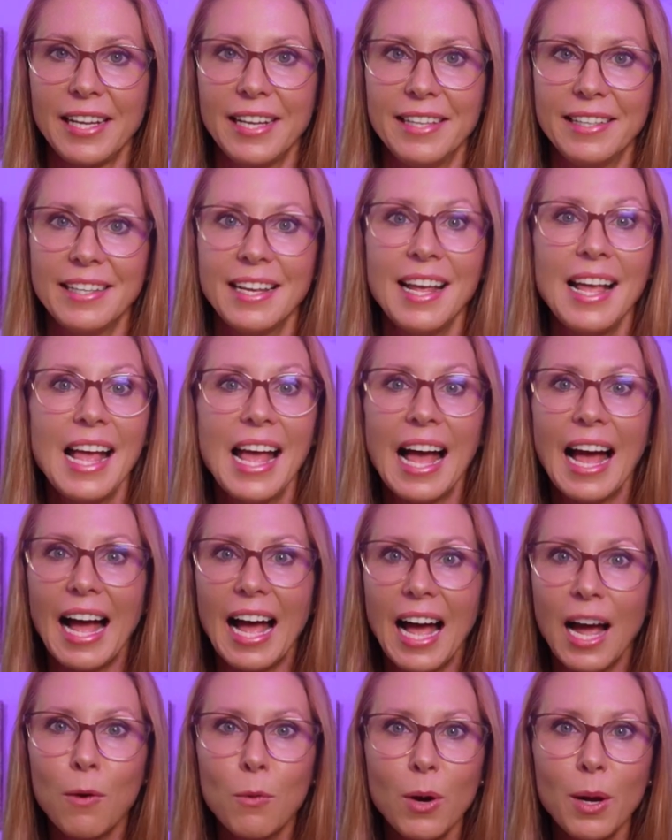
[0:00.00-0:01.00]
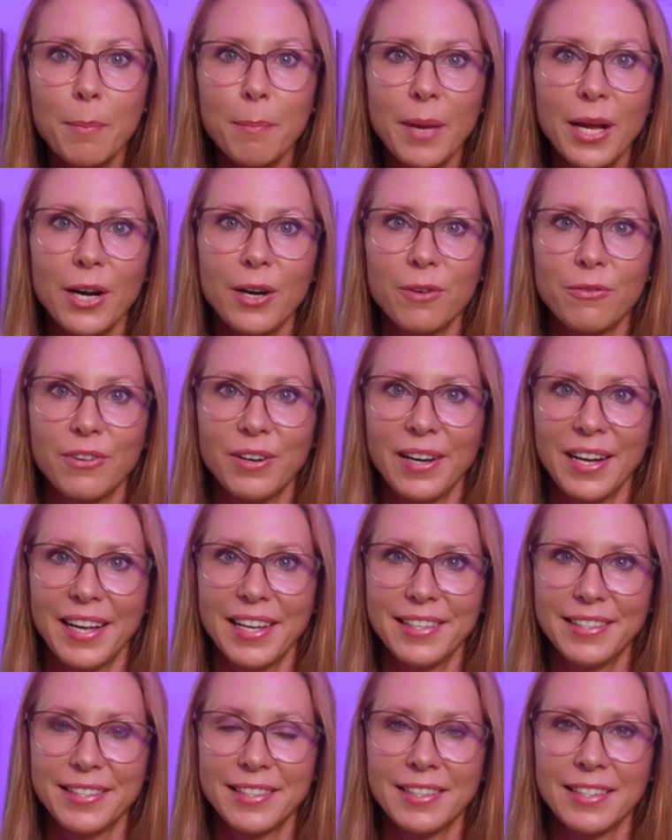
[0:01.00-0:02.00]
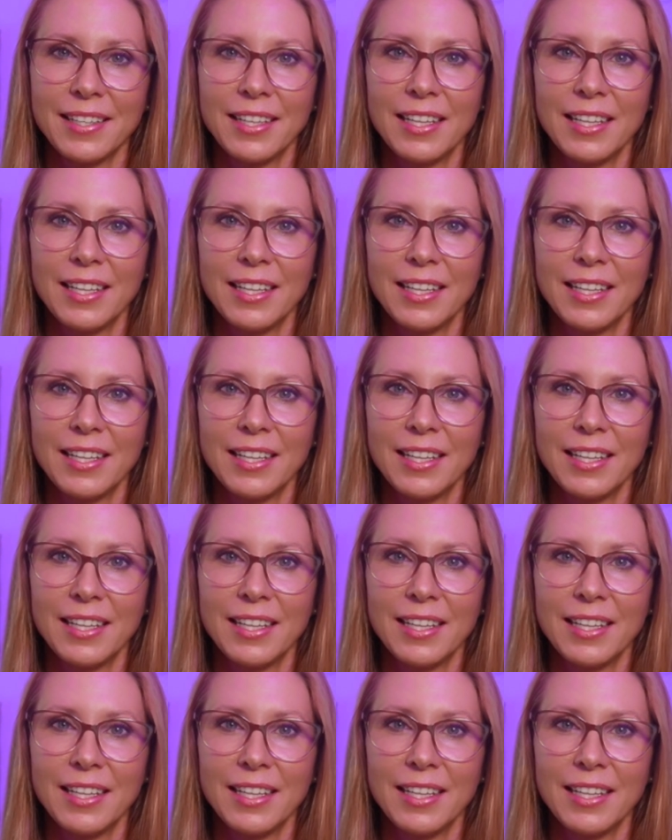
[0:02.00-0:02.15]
and I want better for us.